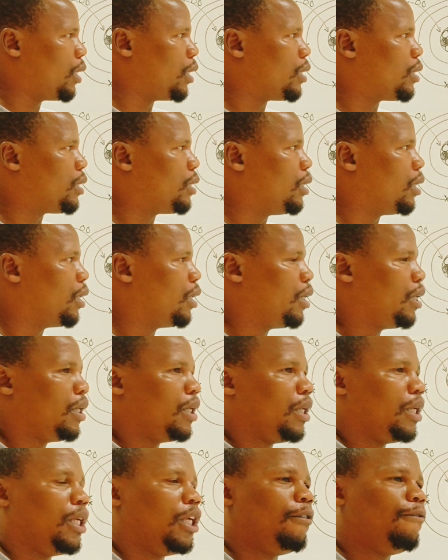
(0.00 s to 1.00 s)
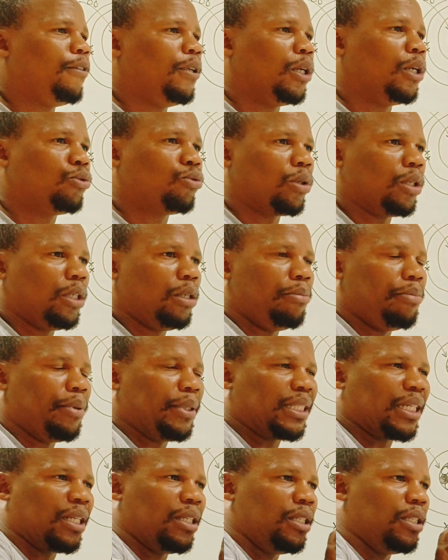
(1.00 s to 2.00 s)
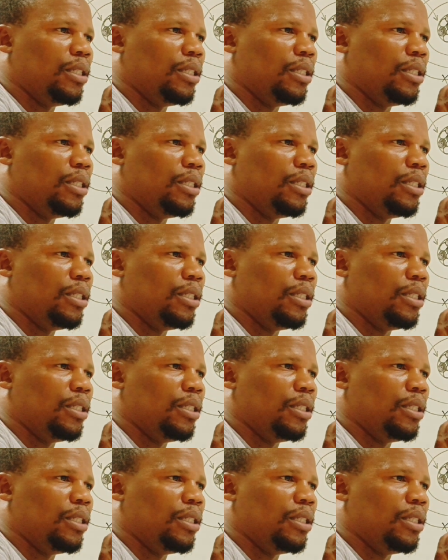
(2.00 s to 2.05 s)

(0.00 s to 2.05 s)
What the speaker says: is if electron is better